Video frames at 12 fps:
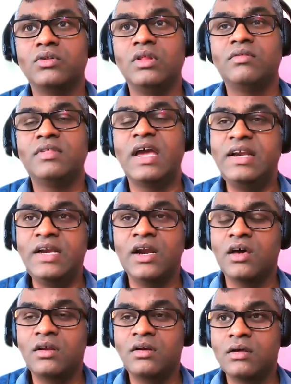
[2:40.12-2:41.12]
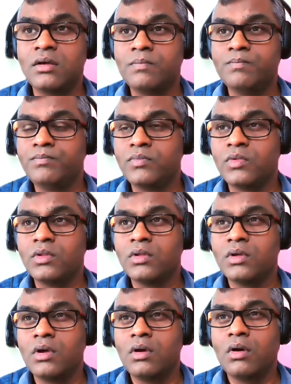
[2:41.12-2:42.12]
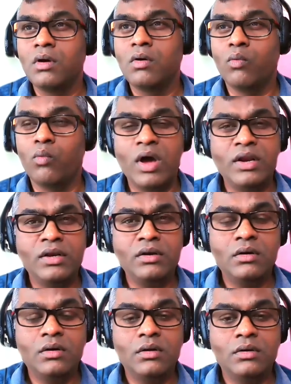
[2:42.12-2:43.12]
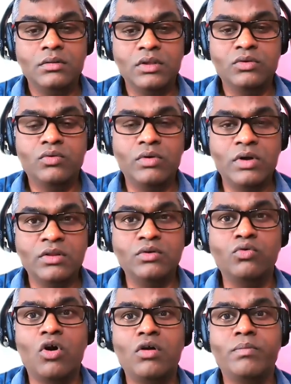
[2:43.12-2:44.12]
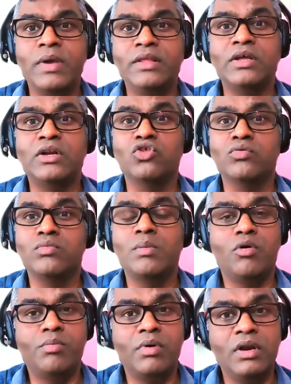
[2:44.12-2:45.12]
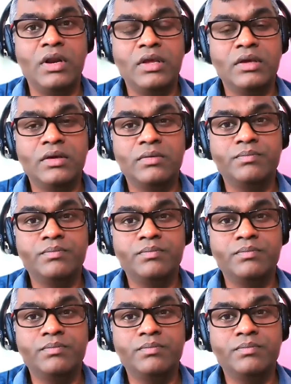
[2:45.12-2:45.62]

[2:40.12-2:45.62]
they cited are: one, the students do not make the resume properly.